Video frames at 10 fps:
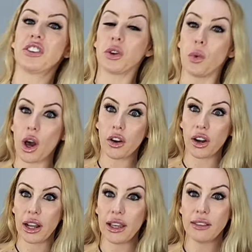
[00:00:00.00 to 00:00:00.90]
drink water
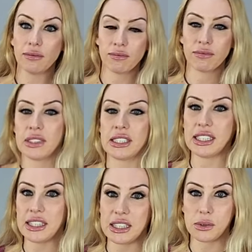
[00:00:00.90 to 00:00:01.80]
on it.
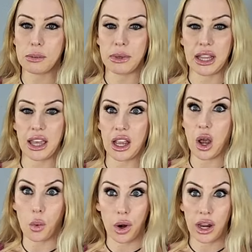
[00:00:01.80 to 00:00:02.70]
See, this would be like
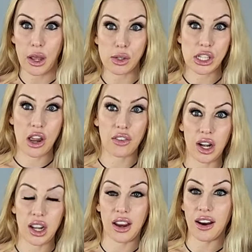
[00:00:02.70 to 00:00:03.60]
a workout shot
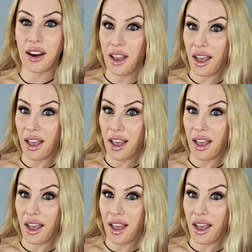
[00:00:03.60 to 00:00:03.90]
right here.